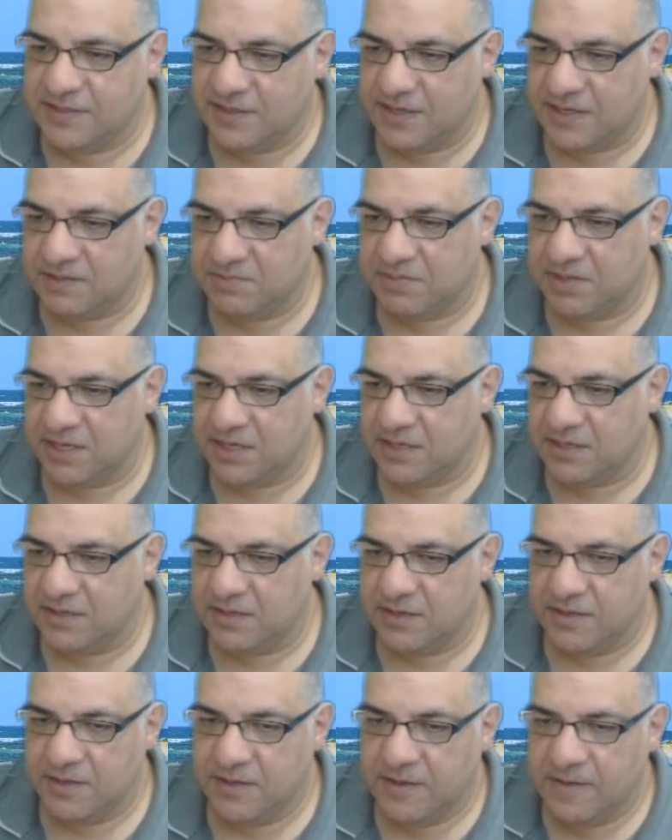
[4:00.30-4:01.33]
is played.
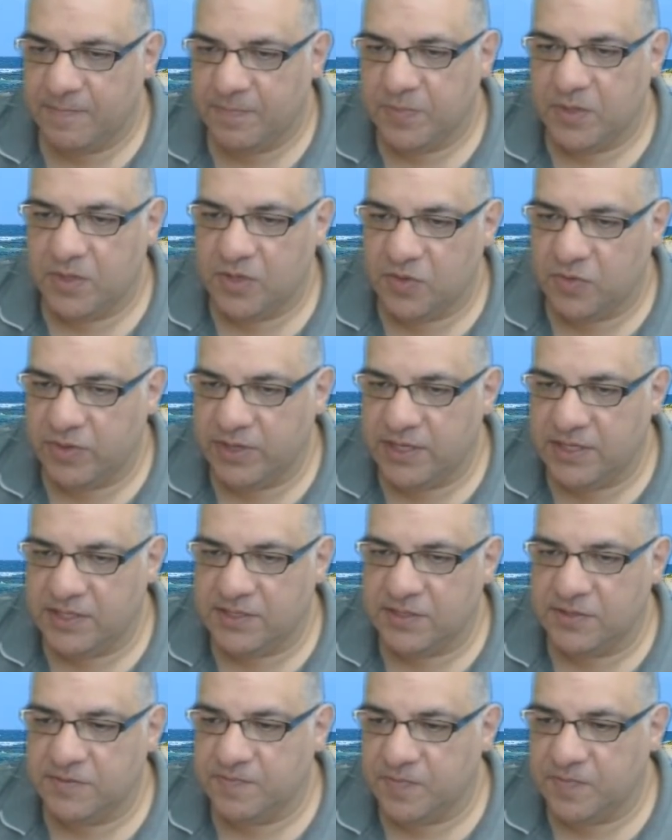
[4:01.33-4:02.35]
Queen
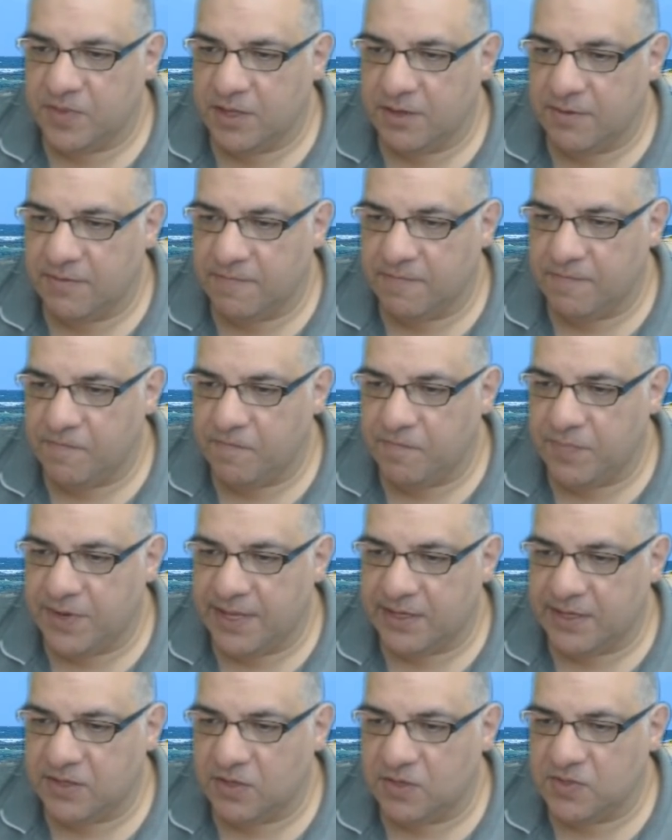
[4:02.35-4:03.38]
e2, black
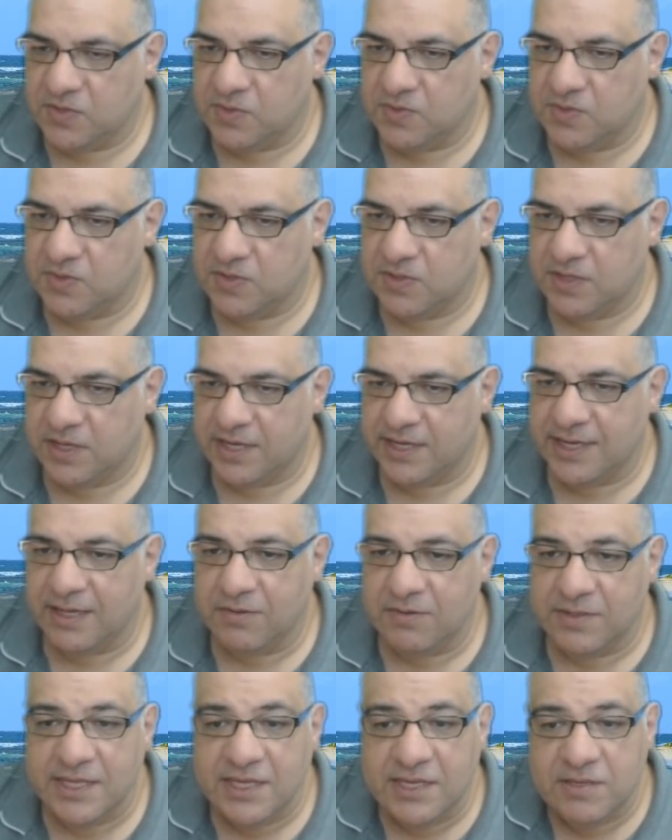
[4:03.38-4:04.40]
castles, and now
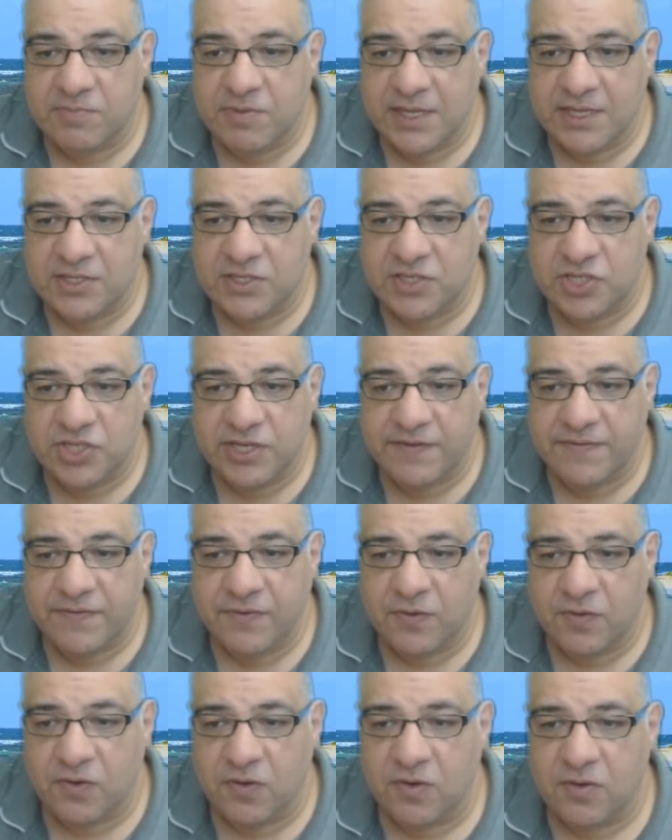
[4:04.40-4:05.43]
Leela plays
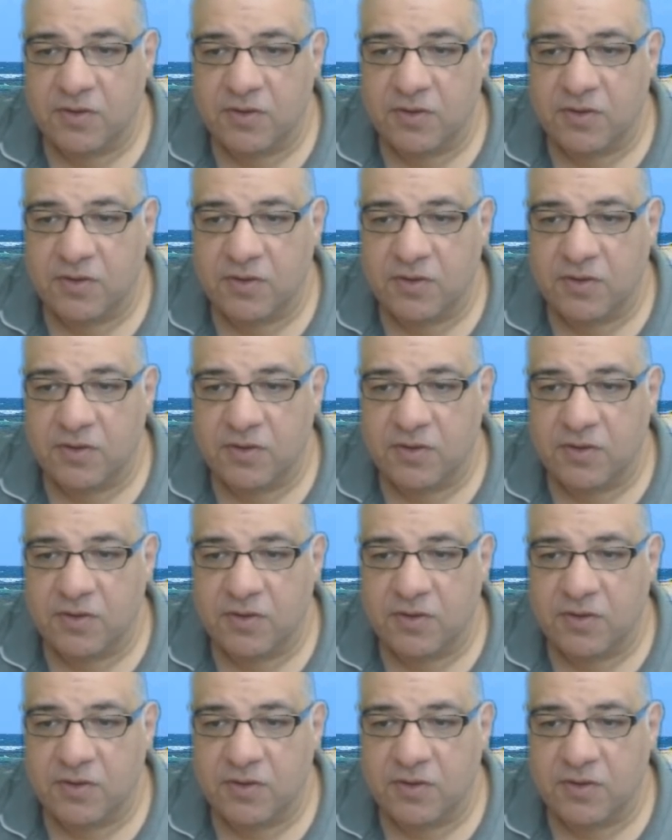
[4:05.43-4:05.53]
g4,